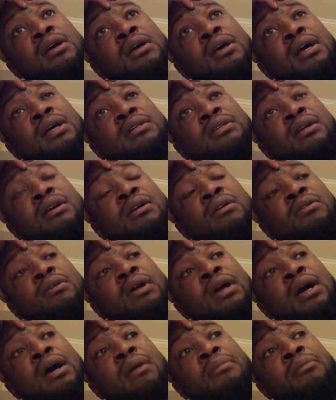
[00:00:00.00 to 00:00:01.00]
as an
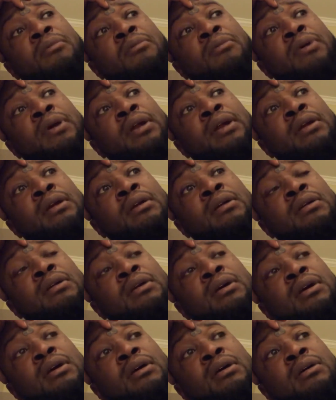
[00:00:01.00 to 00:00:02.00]
owner operator.
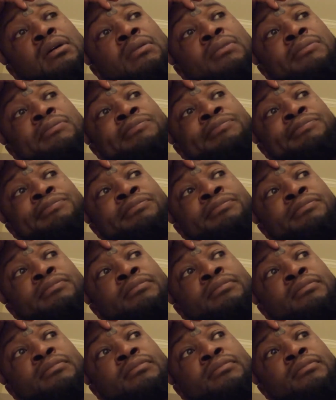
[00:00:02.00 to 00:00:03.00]

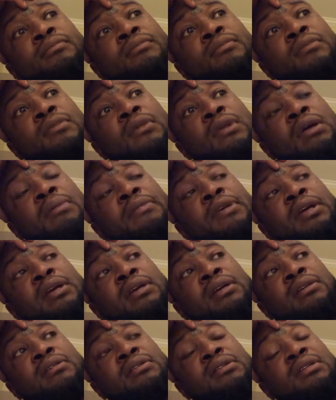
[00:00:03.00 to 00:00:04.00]
I
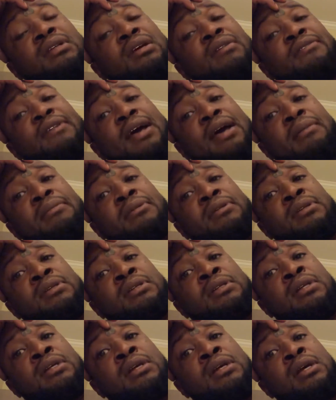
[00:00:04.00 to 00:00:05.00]
mean, stuff
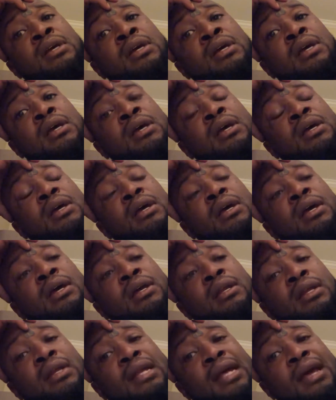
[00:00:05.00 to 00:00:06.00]
happens,
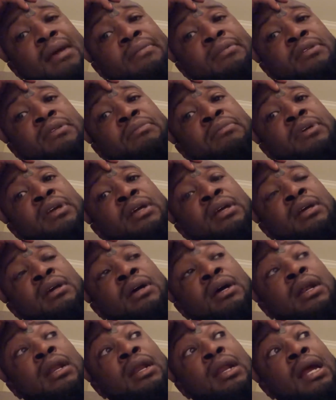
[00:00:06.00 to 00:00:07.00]
and it happened to me.
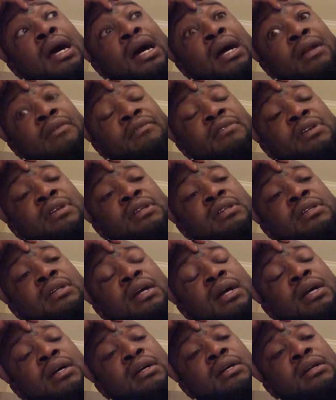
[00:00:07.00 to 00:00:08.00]
A lot of this
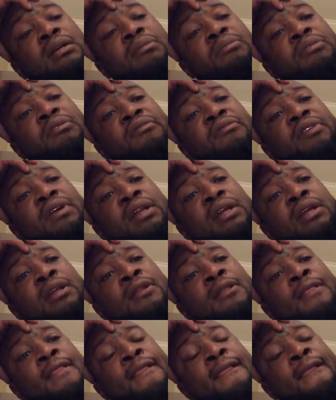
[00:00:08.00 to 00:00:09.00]
I could have prevented,
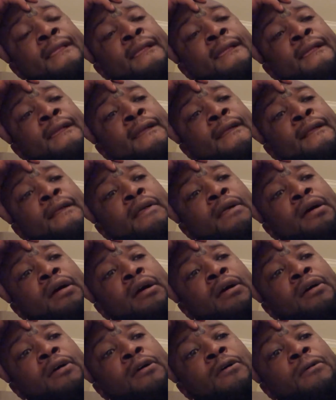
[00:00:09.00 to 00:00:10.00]

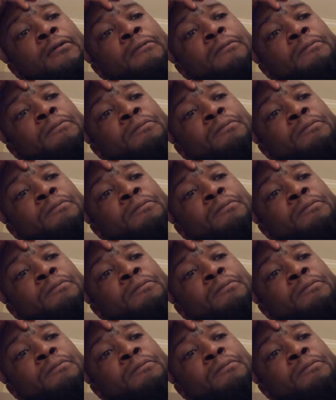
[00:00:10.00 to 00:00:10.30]
um,